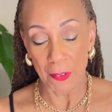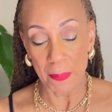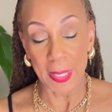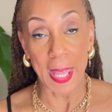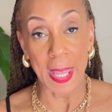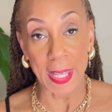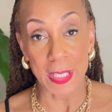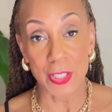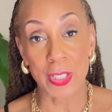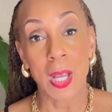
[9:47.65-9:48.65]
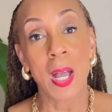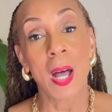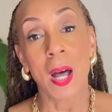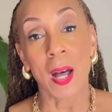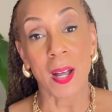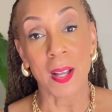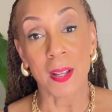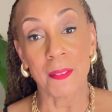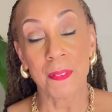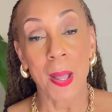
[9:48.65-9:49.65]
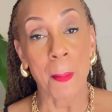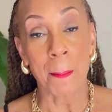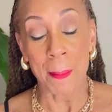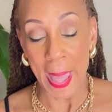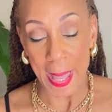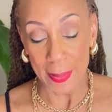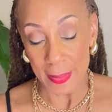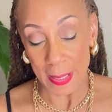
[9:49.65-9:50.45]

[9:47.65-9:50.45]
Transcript: from the edge of madness?